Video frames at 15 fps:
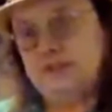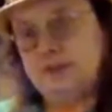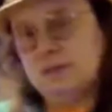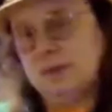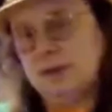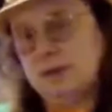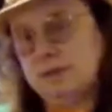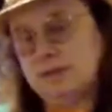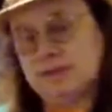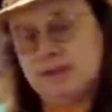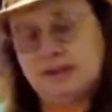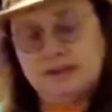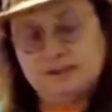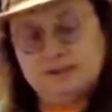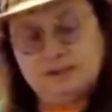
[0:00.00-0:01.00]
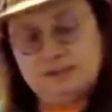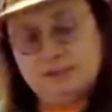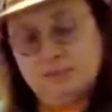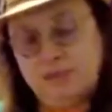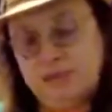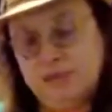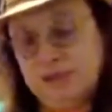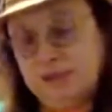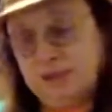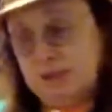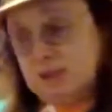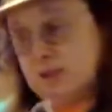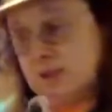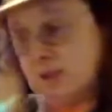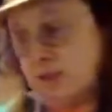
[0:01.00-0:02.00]
the bottom of the glass. It comes out of here
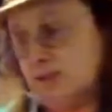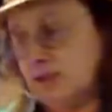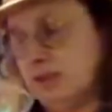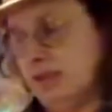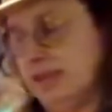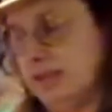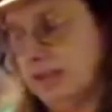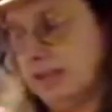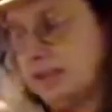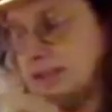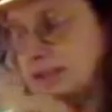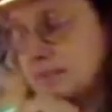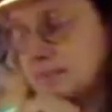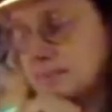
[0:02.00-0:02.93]
and goes into that glass.